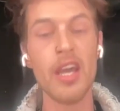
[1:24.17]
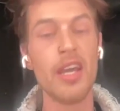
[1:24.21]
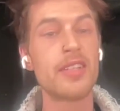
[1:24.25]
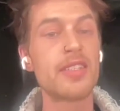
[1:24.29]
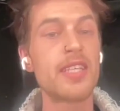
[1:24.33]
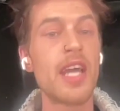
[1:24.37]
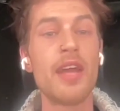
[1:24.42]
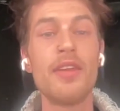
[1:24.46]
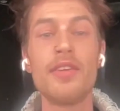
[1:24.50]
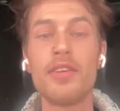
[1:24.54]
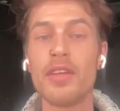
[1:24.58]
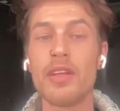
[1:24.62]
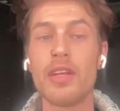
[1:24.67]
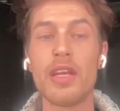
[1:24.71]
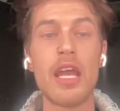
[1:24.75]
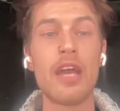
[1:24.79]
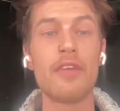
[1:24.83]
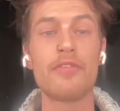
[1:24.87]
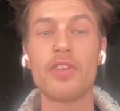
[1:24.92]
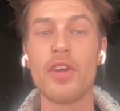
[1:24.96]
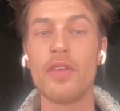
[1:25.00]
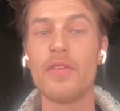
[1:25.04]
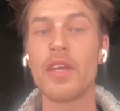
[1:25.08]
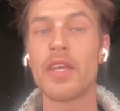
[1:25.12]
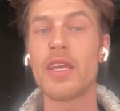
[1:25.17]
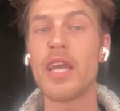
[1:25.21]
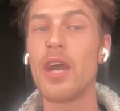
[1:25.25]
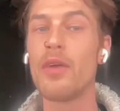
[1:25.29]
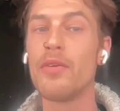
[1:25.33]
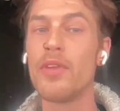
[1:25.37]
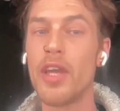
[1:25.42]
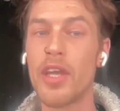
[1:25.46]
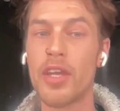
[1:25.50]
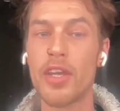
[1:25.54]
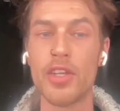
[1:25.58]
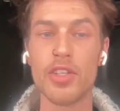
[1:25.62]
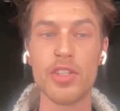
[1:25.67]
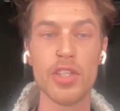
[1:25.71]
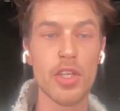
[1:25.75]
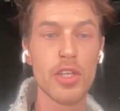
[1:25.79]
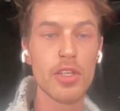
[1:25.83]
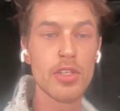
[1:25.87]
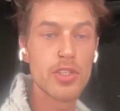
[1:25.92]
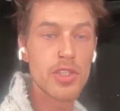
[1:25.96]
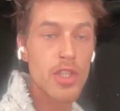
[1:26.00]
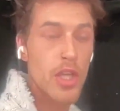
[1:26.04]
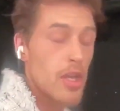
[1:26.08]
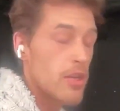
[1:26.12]
attendant left on the counter because you
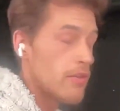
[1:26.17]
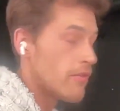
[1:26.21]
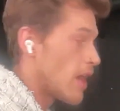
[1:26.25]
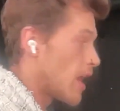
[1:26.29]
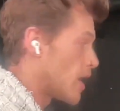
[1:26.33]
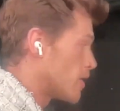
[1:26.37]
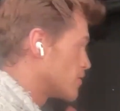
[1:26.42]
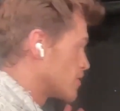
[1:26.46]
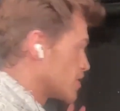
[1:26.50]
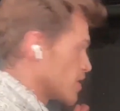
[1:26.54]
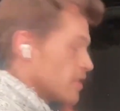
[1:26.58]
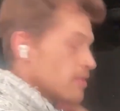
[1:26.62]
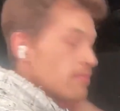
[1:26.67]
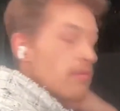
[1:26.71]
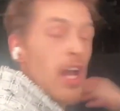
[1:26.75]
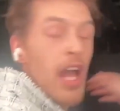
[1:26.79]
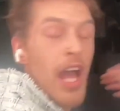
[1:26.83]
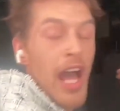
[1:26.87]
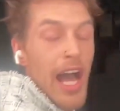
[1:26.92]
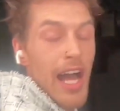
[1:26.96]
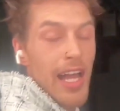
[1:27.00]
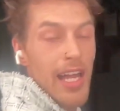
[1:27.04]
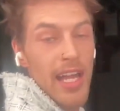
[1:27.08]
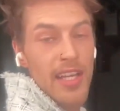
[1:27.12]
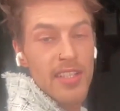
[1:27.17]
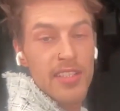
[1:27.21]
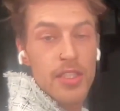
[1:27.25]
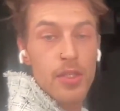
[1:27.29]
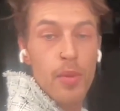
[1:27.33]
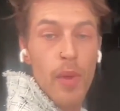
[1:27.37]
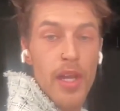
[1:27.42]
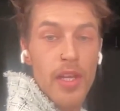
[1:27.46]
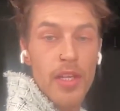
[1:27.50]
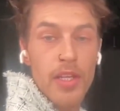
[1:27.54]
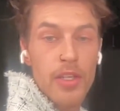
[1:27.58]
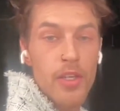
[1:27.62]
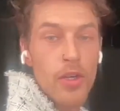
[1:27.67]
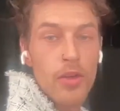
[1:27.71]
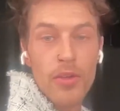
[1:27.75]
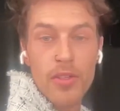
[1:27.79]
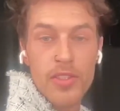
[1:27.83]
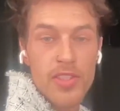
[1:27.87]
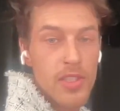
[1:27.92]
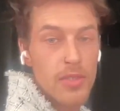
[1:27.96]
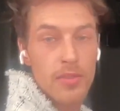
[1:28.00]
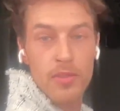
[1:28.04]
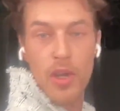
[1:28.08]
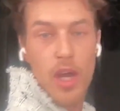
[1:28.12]
can turn around and our last 20
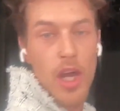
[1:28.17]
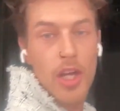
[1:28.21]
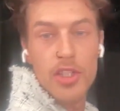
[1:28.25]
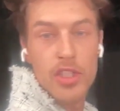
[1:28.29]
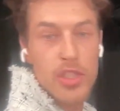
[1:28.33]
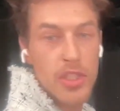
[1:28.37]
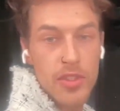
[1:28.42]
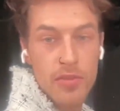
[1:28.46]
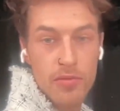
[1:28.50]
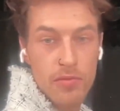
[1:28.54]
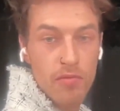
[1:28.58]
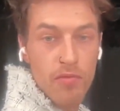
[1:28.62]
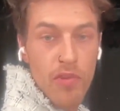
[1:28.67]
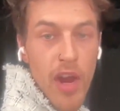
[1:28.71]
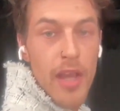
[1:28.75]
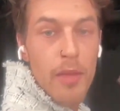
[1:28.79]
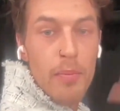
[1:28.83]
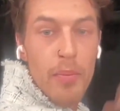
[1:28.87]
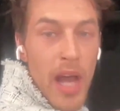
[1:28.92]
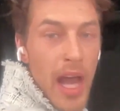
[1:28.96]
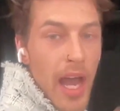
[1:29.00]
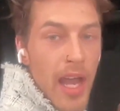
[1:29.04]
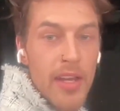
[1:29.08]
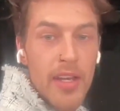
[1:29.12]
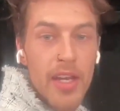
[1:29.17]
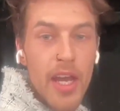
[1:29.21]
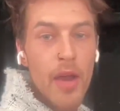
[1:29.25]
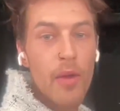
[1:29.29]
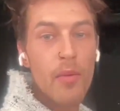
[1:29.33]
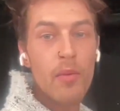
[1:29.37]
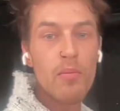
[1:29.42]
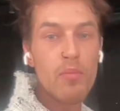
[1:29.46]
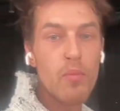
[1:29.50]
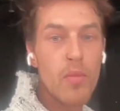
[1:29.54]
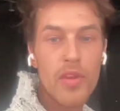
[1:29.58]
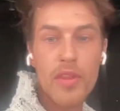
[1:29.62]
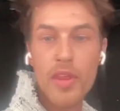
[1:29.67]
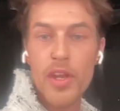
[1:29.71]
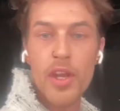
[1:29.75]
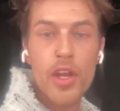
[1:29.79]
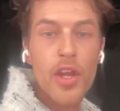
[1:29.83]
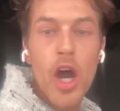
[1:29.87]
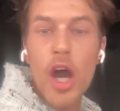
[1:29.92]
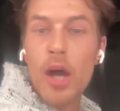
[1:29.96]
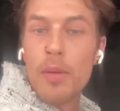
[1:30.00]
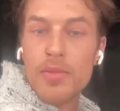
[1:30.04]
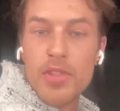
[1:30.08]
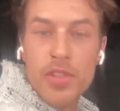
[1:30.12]
coats are just right behind out within
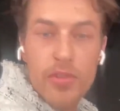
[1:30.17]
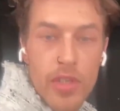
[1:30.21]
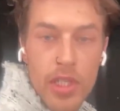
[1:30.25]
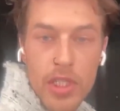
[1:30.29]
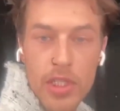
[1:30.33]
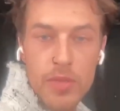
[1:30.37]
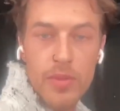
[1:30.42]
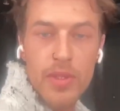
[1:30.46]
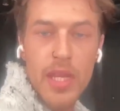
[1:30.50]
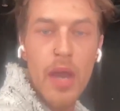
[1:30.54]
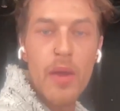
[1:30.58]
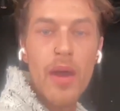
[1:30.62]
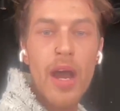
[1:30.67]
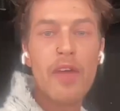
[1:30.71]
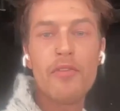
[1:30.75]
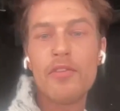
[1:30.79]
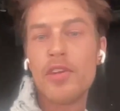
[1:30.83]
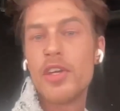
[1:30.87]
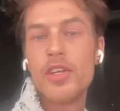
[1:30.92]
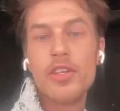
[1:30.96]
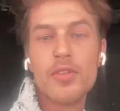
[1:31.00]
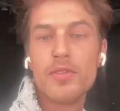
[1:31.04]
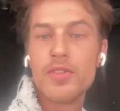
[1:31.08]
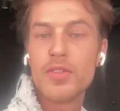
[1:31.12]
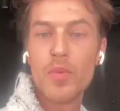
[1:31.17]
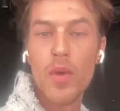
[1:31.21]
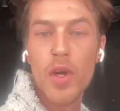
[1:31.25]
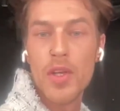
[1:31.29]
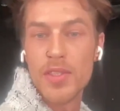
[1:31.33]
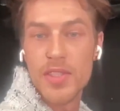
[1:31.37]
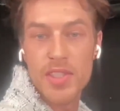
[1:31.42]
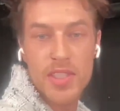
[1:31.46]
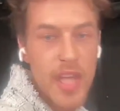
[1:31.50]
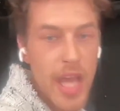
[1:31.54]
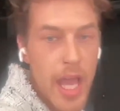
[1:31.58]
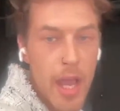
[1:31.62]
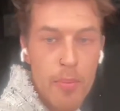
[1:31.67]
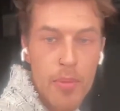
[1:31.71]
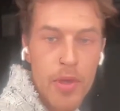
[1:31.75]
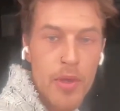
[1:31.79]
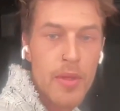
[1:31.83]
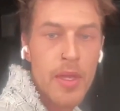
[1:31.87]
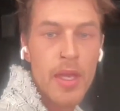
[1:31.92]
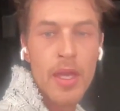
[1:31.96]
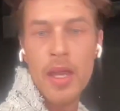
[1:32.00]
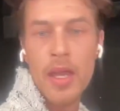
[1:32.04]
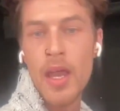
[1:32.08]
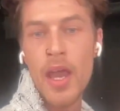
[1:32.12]
an arm's reach without having to use one step.
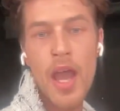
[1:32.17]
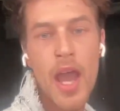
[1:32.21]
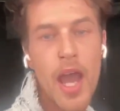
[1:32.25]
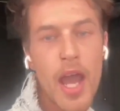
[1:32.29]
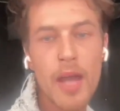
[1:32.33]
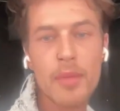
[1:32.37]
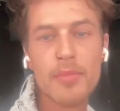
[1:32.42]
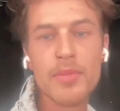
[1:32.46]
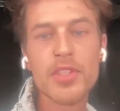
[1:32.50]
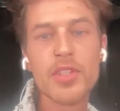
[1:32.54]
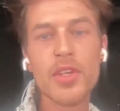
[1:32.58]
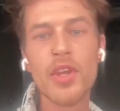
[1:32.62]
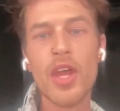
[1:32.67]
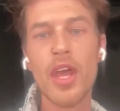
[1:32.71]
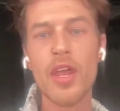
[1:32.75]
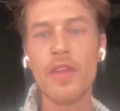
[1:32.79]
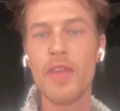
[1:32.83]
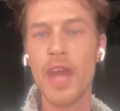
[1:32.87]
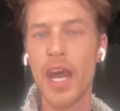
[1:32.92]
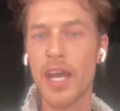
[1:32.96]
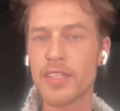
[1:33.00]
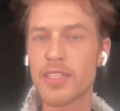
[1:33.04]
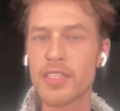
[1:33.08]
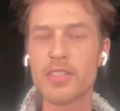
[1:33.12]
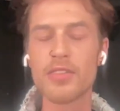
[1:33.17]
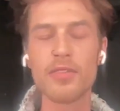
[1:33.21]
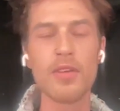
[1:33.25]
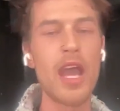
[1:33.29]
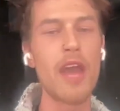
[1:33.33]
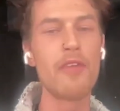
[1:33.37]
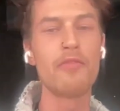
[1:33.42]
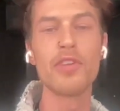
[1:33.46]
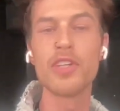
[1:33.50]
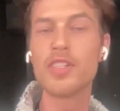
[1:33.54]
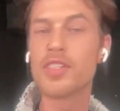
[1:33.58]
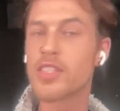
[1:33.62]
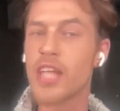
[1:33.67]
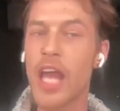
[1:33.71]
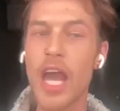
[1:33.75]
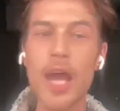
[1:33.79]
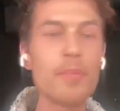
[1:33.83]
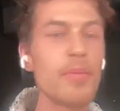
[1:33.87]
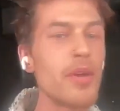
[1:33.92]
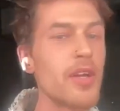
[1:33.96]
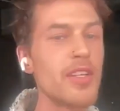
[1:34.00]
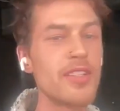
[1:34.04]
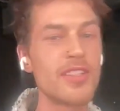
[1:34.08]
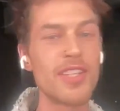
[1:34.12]
So then that's every
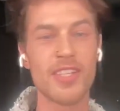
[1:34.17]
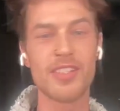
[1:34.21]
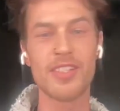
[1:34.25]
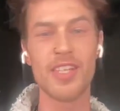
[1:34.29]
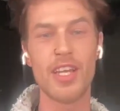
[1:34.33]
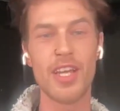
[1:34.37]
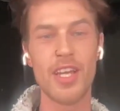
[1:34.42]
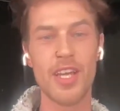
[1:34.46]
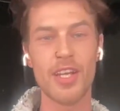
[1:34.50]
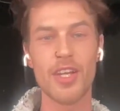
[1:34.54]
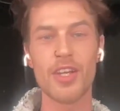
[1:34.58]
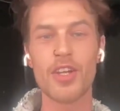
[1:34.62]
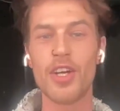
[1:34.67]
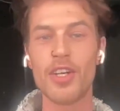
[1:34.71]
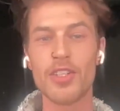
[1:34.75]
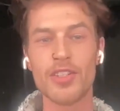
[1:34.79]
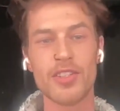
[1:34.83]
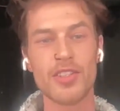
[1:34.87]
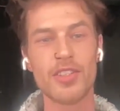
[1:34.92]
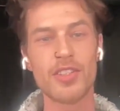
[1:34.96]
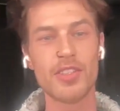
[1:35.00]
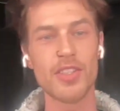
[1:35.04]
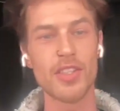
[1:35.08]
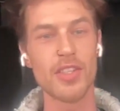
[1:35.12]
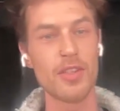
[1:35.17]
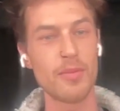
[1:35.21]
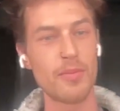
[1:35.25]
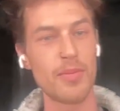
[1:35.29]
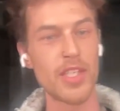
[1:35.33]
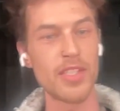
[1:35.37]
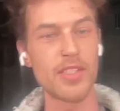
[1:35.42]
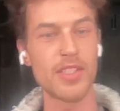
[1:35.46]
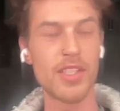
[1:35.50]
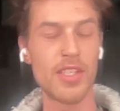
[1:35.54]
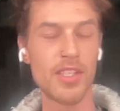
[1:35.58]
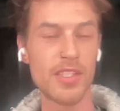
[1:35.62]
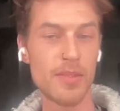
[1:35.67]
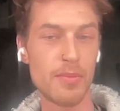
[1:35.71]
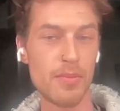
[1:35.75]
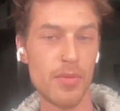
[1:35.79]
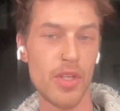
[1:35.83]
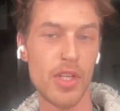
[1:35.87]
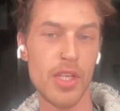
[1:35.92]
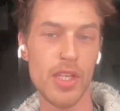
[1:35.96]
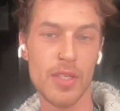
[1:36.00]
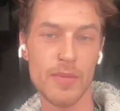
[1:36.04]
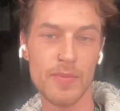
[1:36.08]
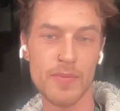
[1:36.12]
step, as I say, it costs the business
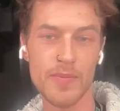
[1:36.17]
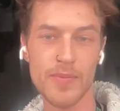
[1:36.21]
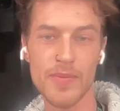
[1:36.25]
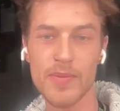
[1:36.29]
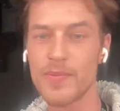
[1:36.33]
money.